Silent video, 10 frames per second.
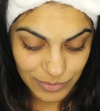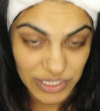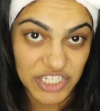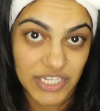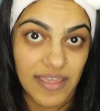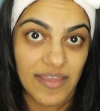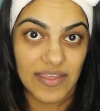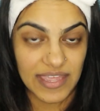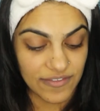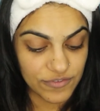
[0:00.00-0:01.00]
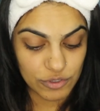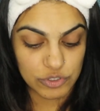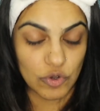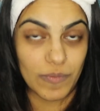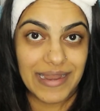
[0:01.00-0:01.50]
which if you
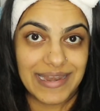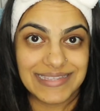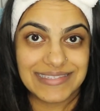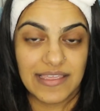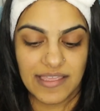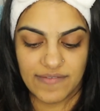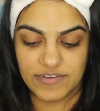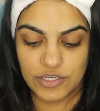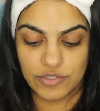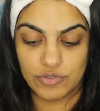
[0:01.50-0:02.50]
saw my last skincare video,